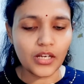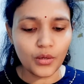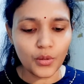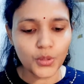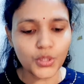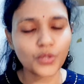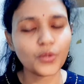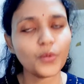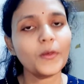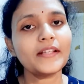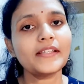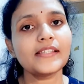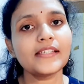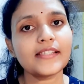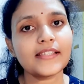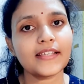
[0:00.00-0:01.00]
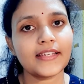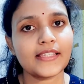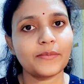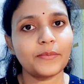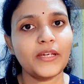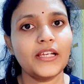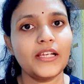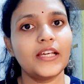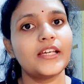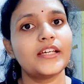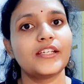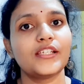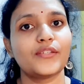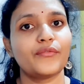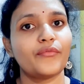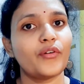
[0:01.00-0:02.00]
So once this crispy layer
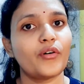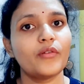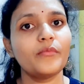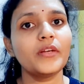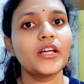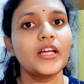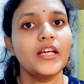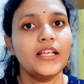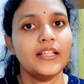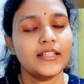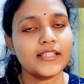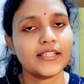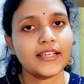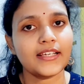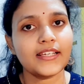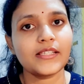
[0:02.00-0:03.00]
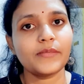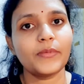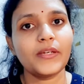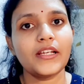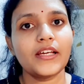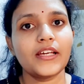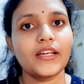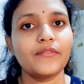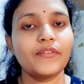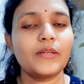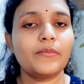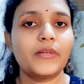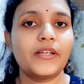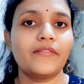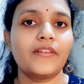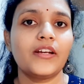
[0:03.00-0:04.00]
is formed, this crispy layer will
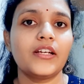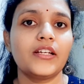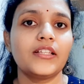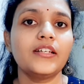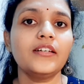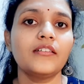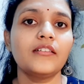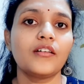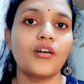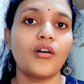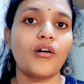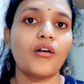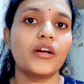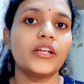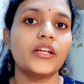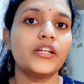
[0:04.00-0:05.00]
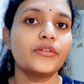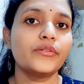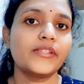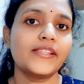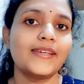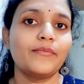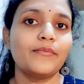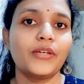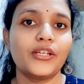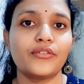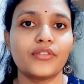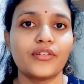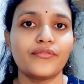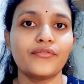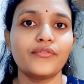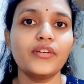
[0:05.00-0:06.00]
prevent the oil to seep into
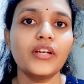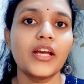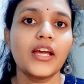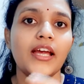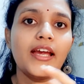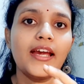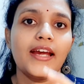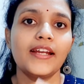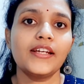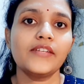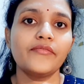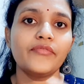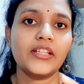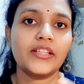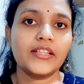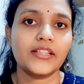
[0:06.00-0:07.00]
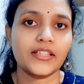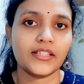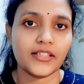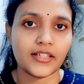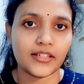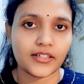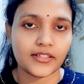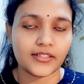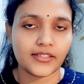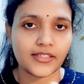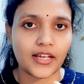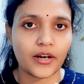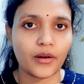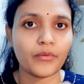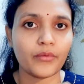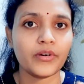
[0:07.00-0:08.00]
the food, and with the
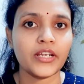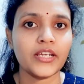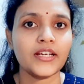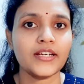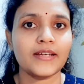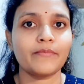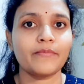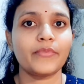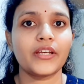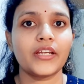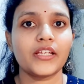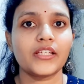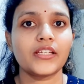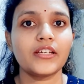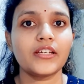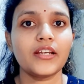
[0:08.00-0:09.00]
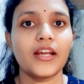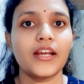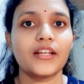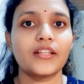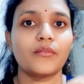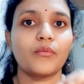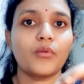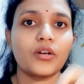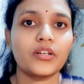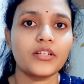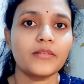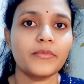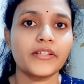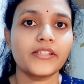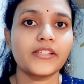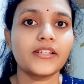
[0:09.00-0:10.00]
surrounding temperature and the water
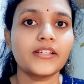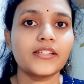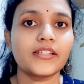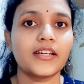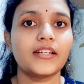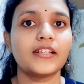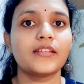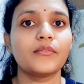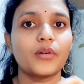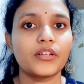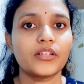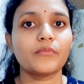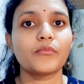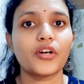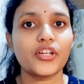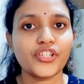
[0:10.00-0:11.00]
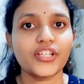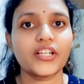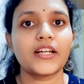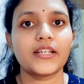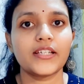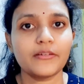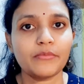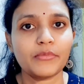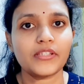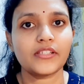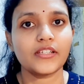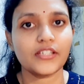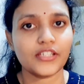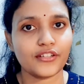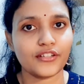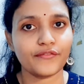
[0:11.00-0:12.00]
present and the water moisture content
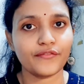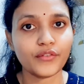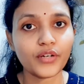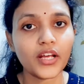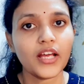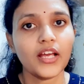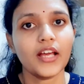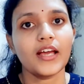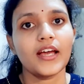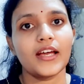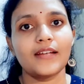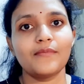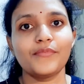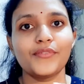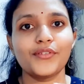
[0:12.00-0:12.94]
present in the food helps